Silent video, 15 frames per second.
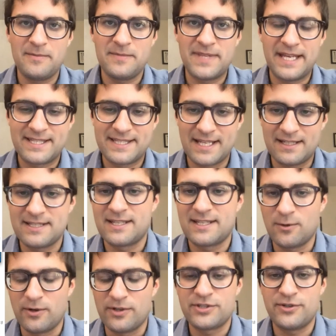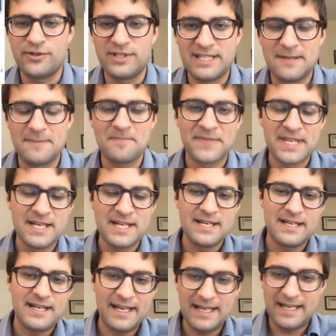that statistical uncertainty.
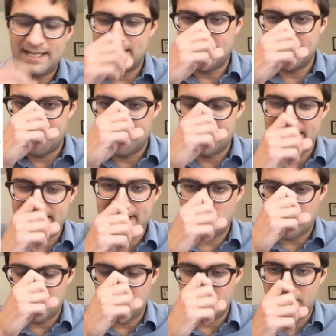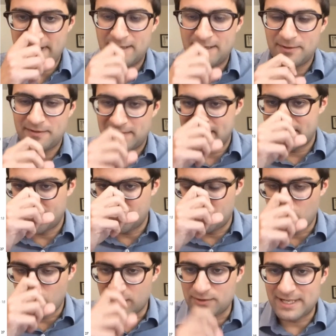And instead, what you find with this
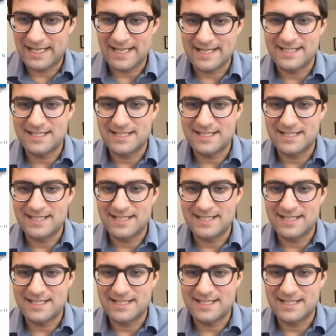standard quadratic